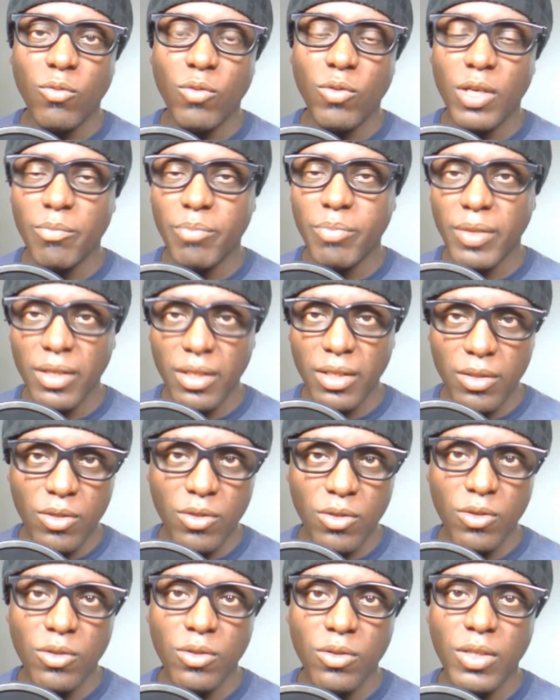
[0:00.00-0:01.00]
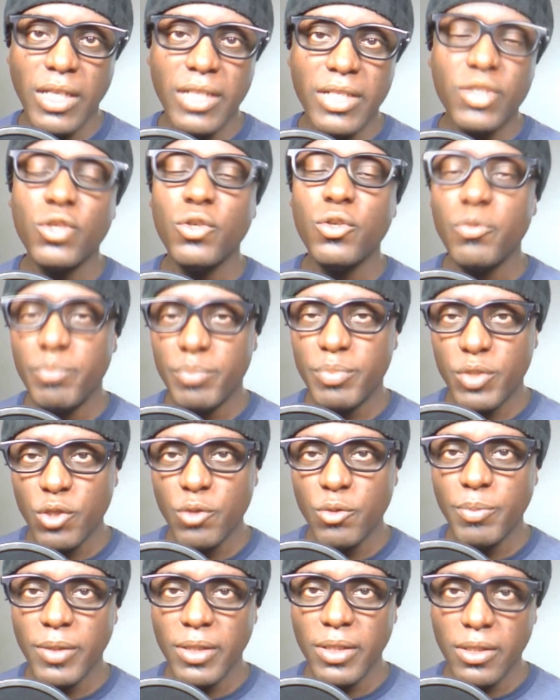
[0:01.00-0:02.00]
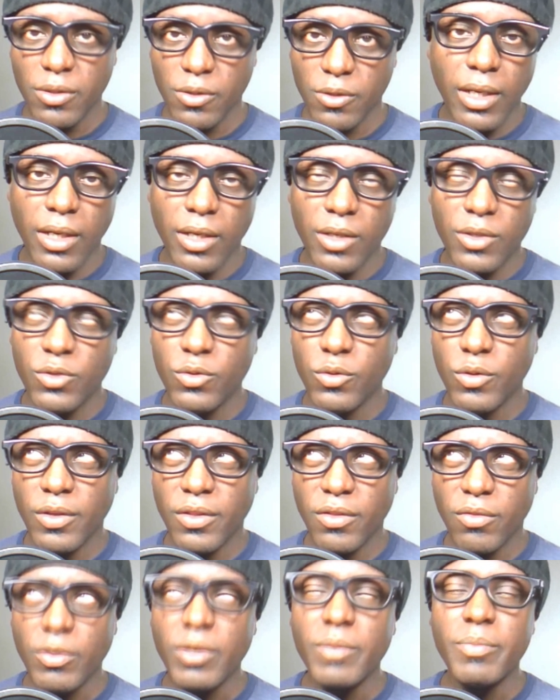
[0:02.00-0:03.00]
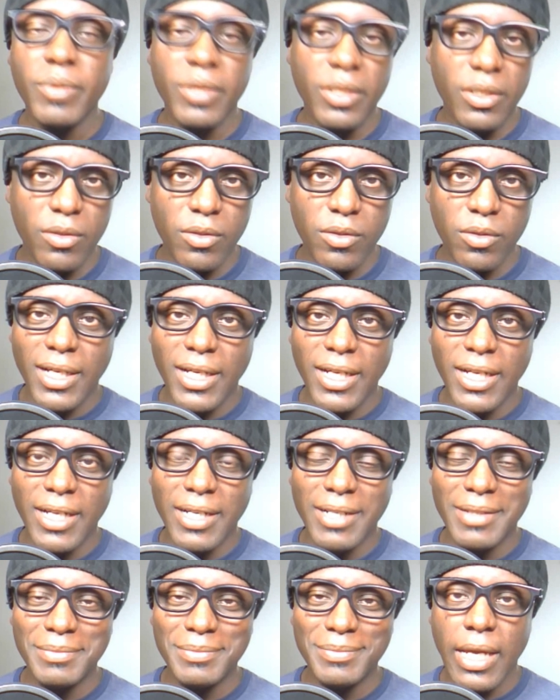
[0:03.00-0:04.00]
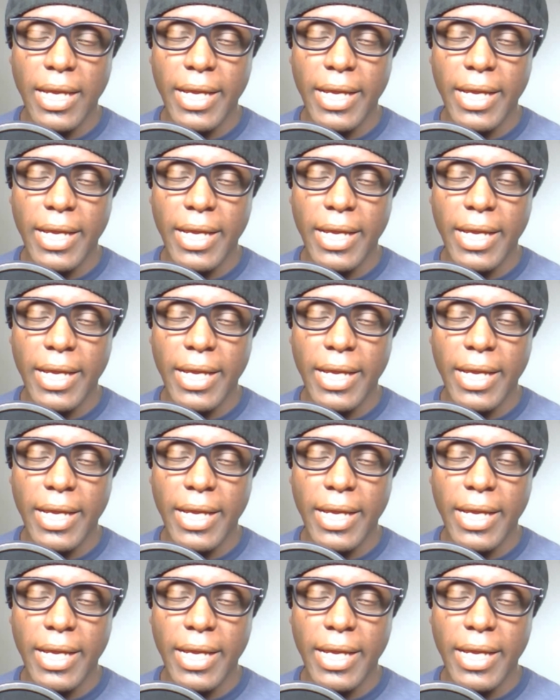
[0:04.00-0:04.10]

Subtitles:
one political, two political, two or three political.